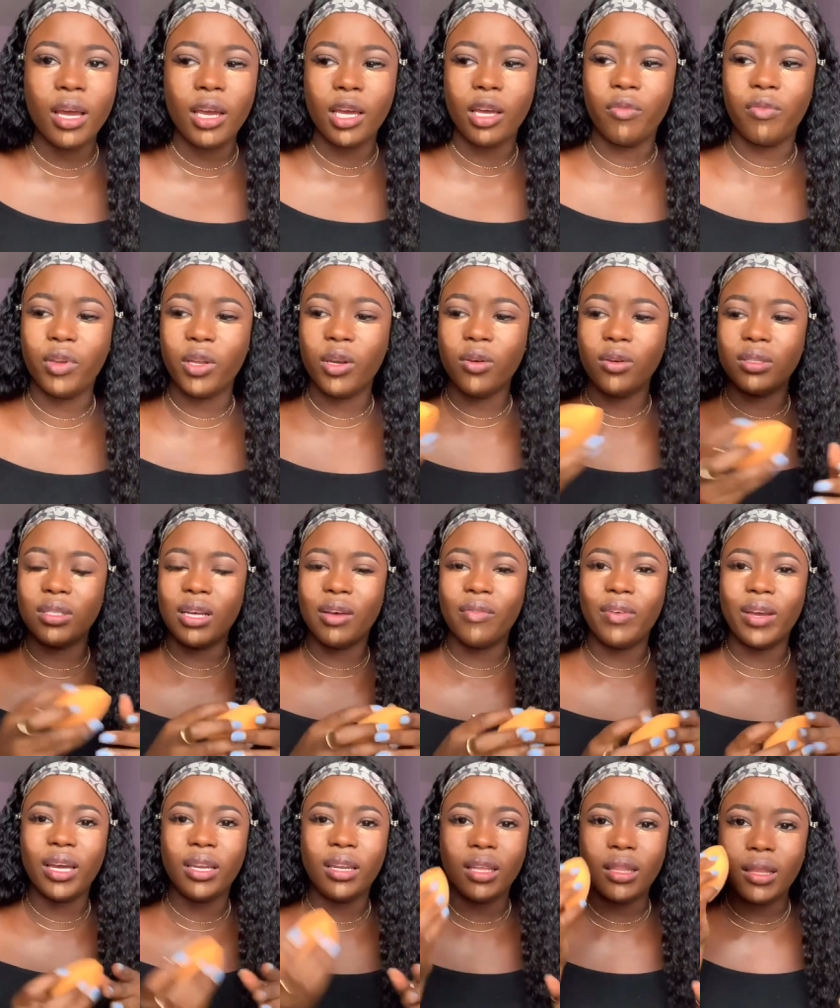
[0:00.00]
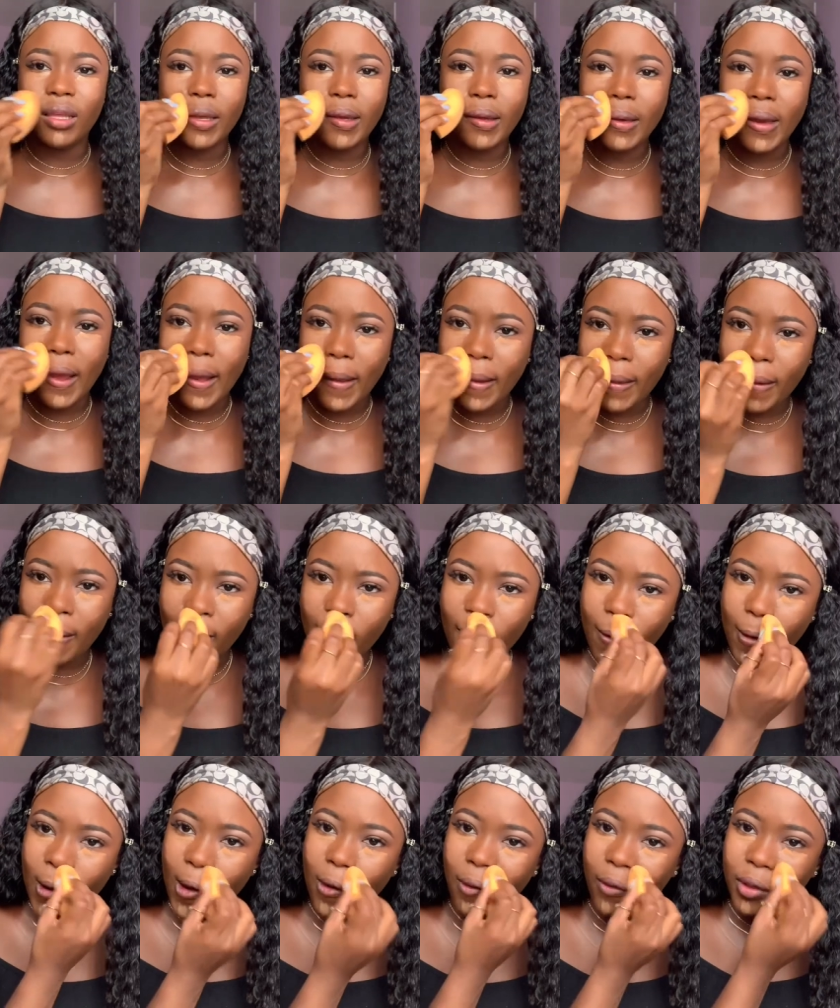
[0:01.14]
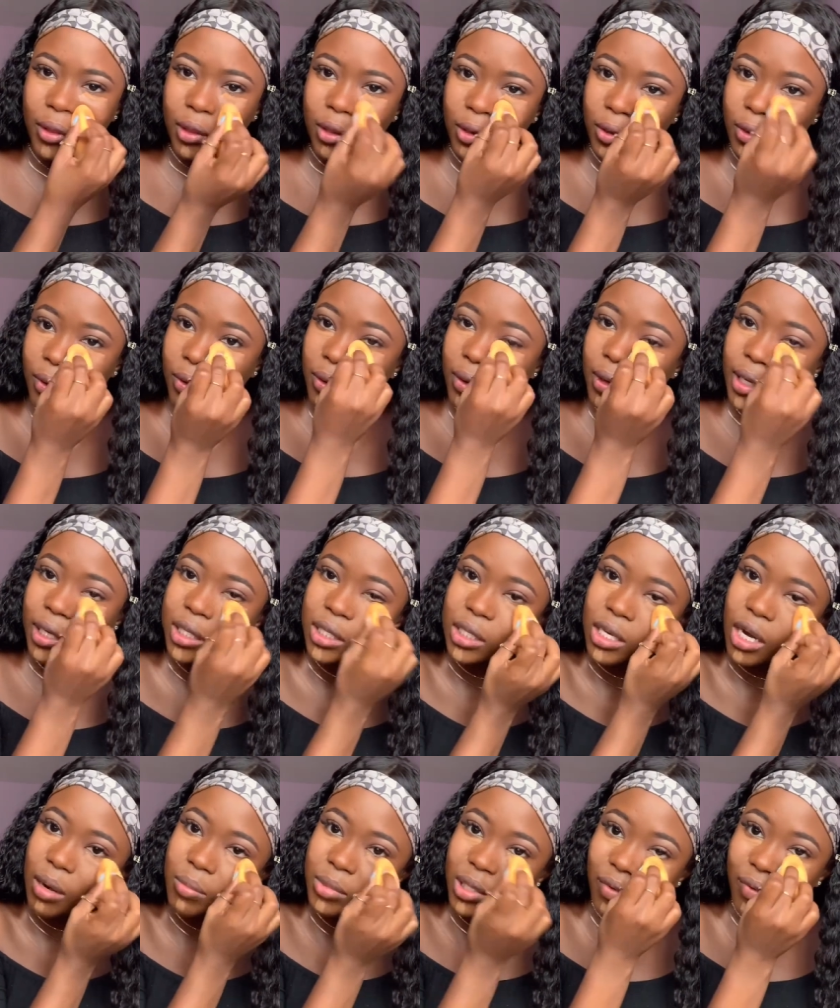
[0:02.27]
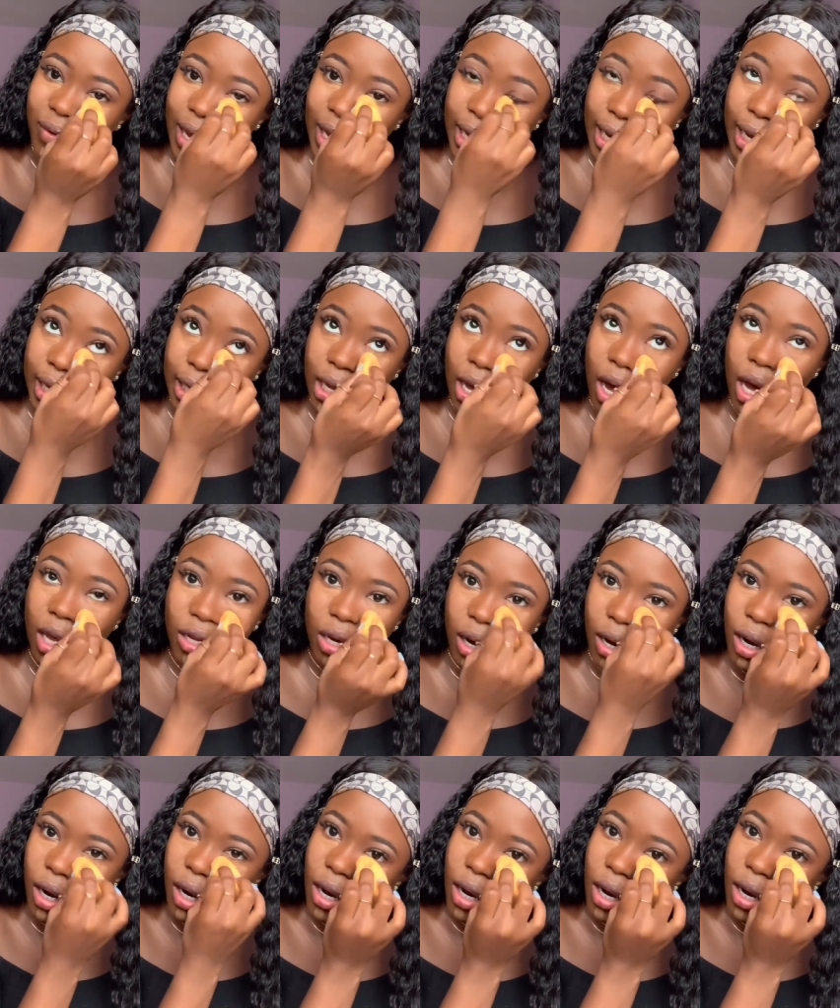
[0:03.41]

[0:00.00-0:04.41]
if you don't have anything like wrong with you in terms of like any other